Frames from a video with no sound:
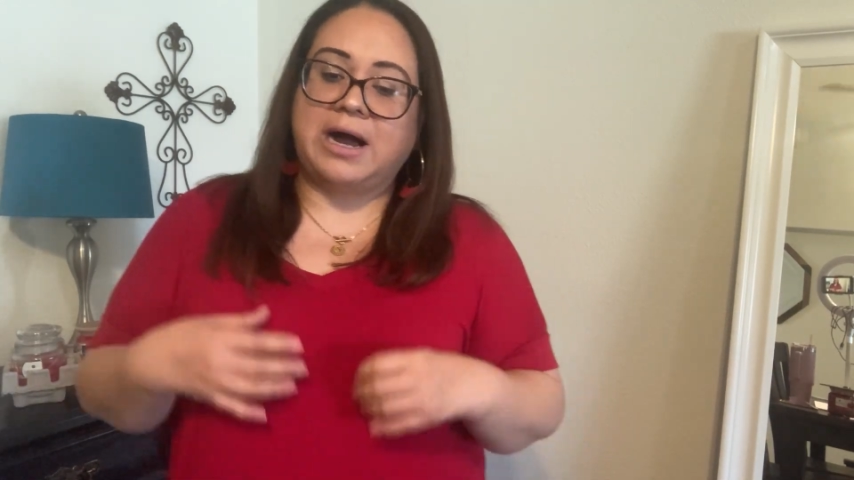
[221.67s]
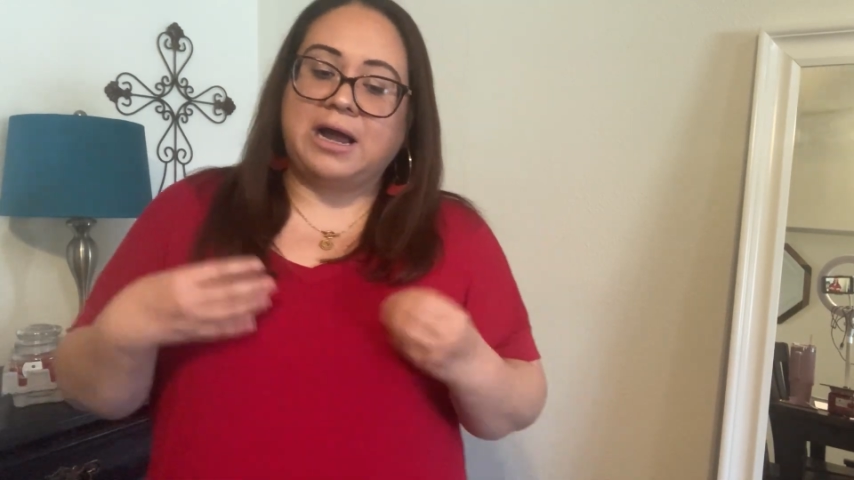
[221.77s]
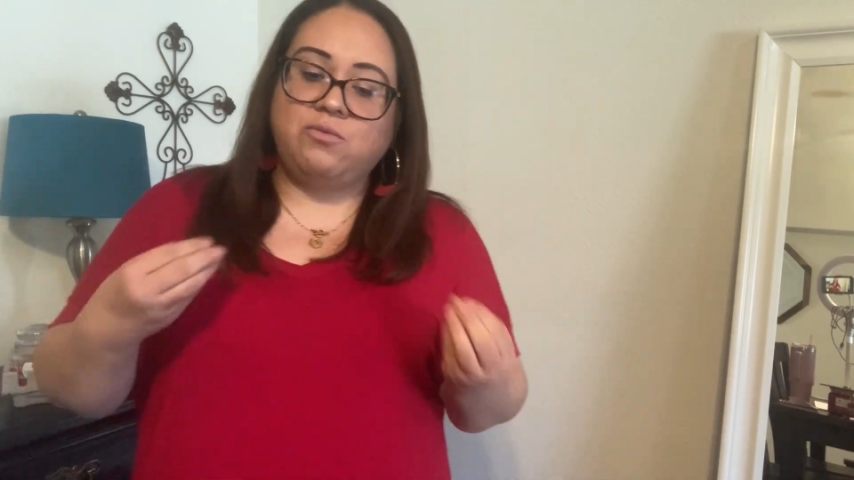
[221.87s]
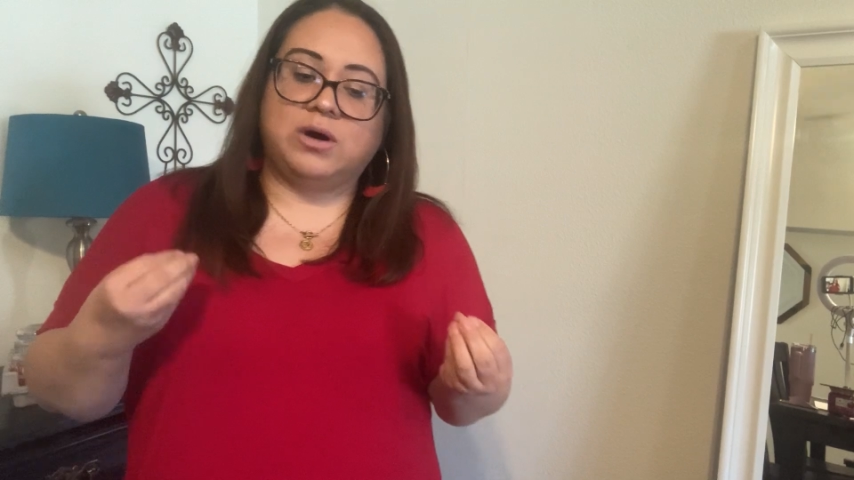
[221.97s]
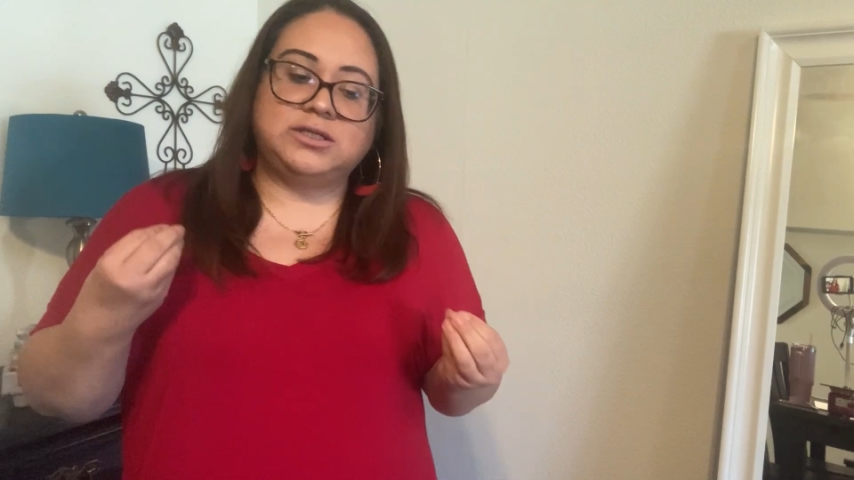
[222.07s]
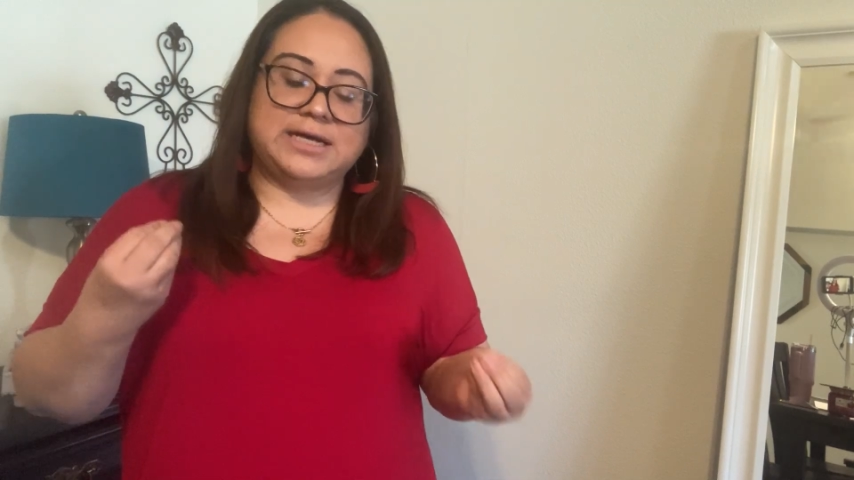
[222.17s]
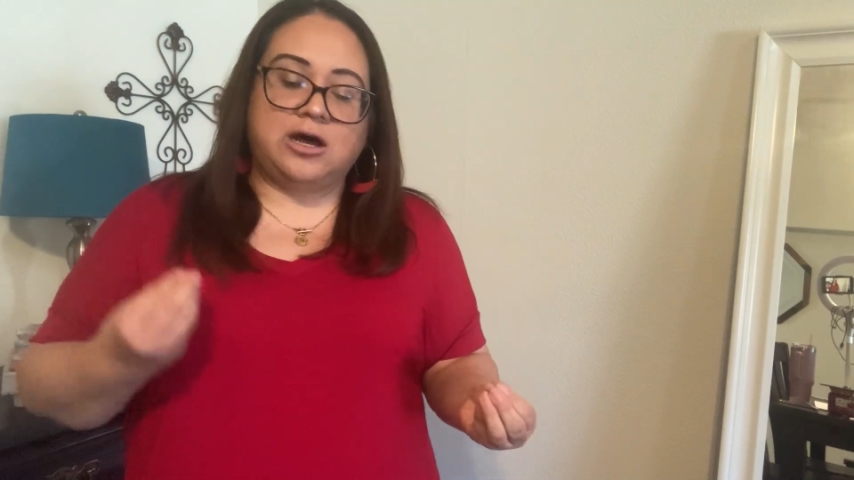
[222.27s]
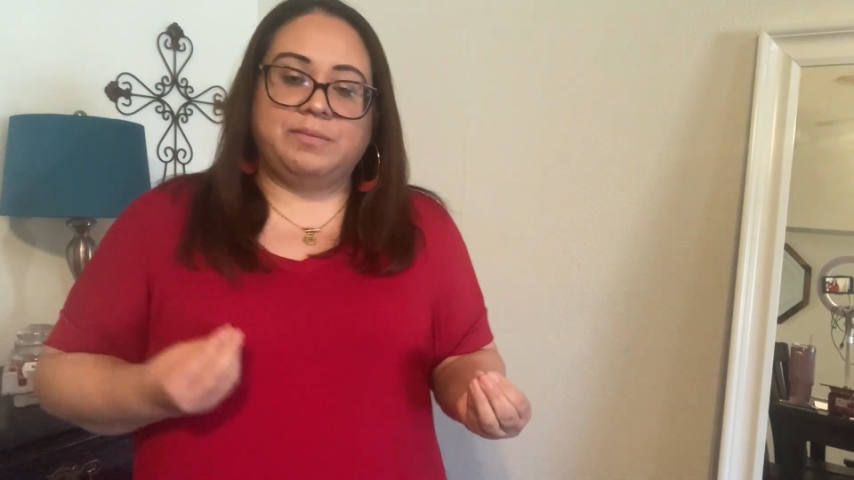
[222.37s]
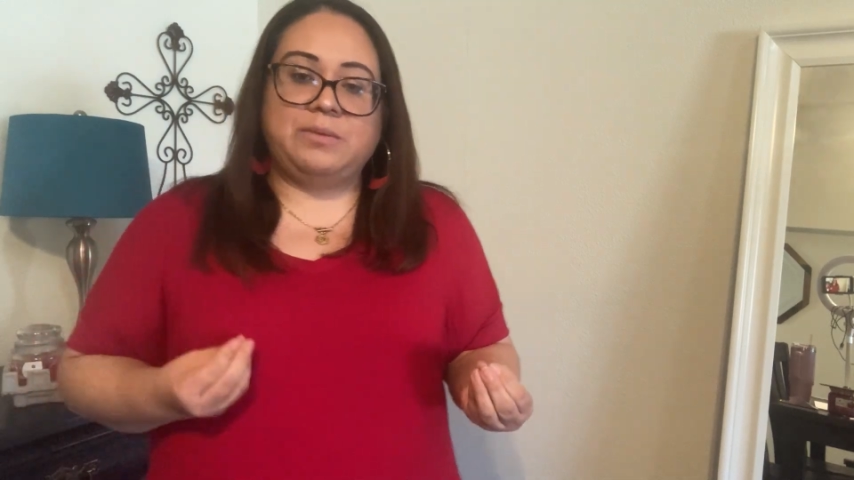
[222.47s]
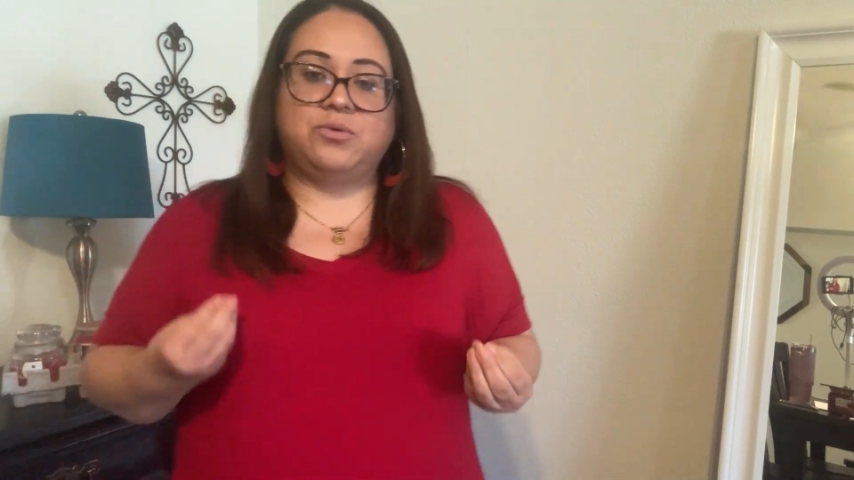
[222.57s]
I want to
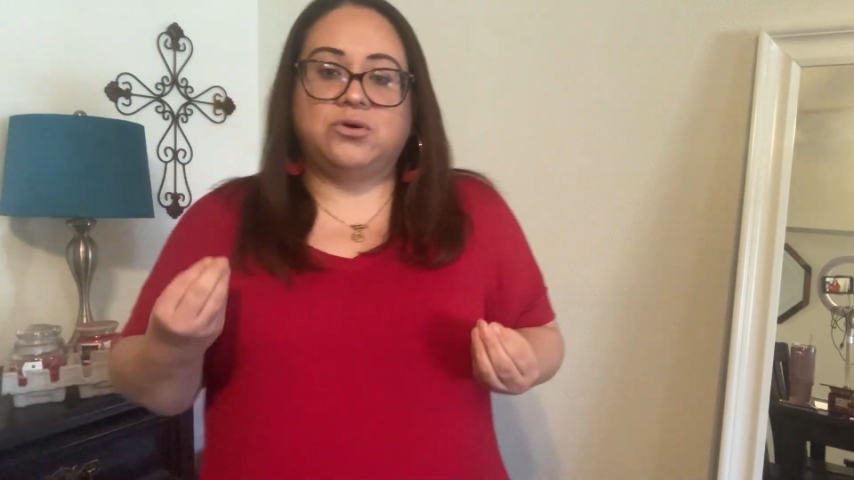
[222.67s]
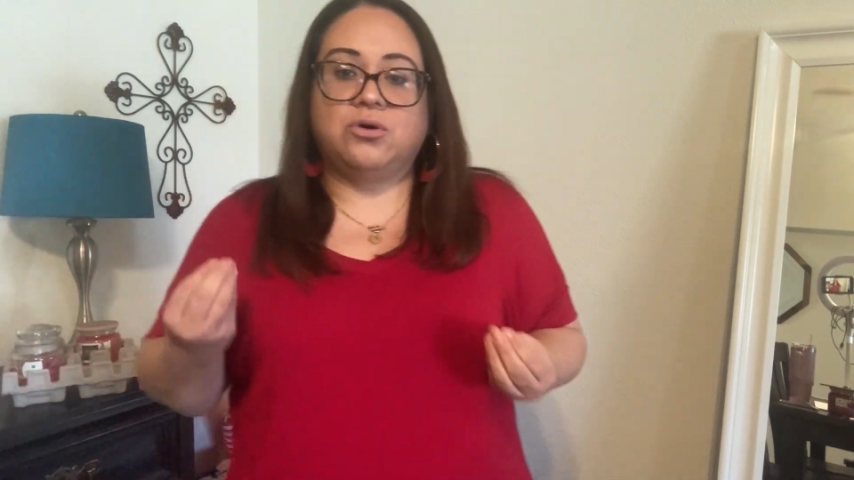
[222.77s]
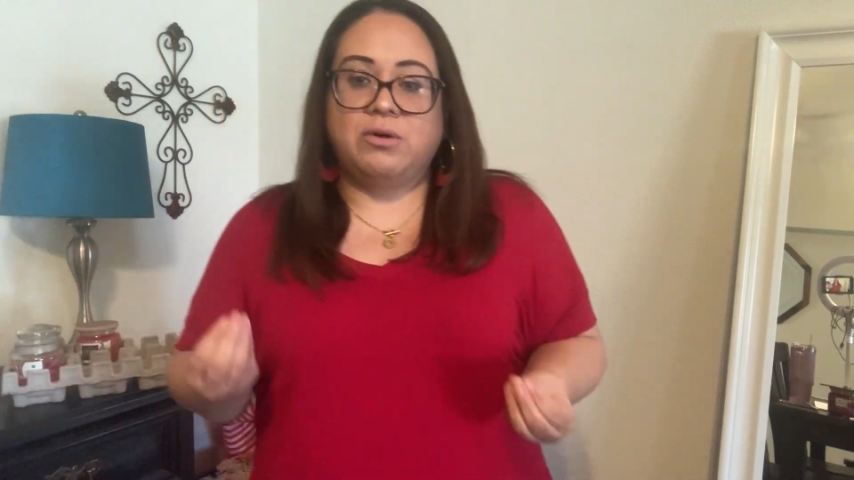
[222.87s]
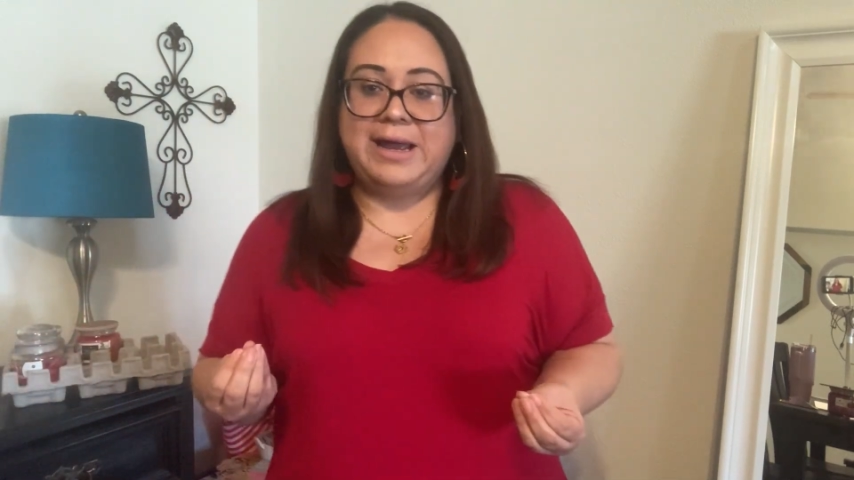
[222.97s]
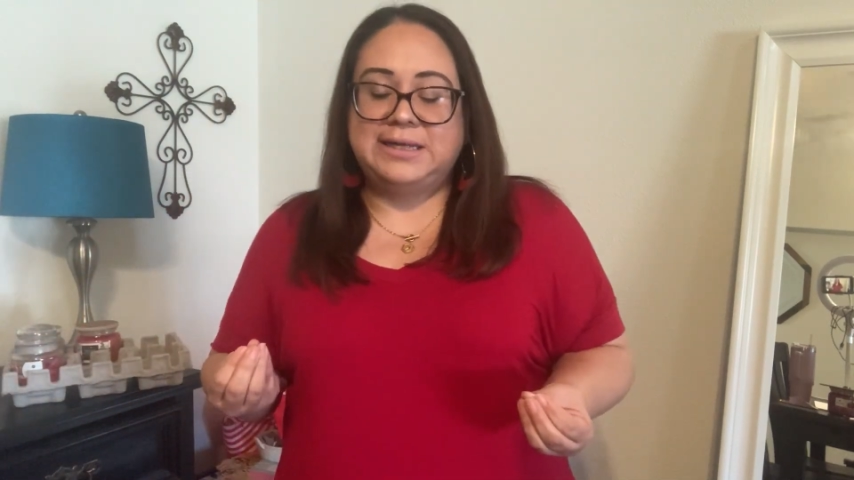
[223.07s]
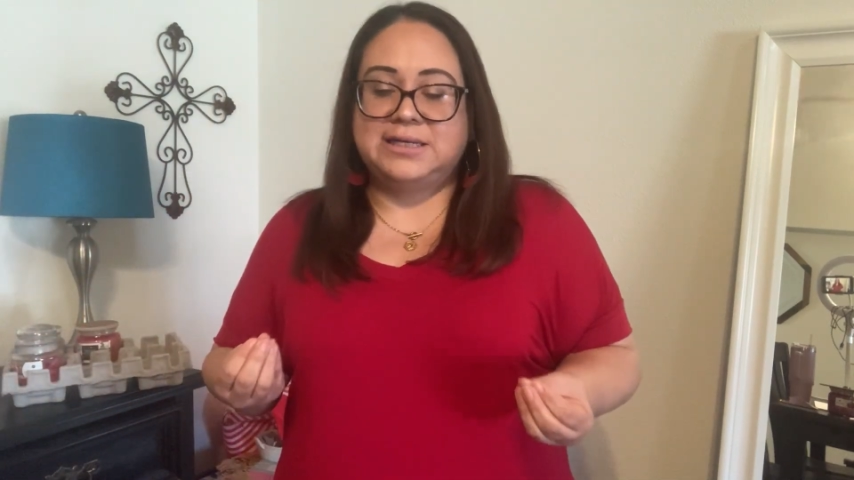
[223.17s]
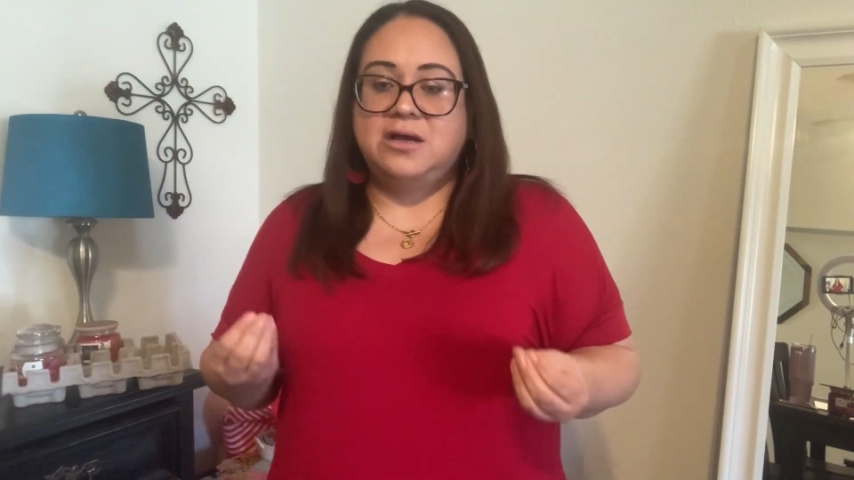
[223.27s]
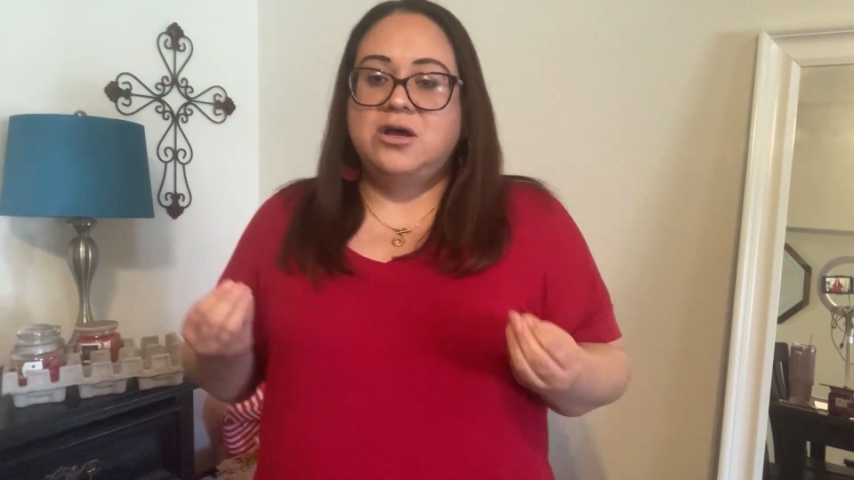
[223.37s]
help people create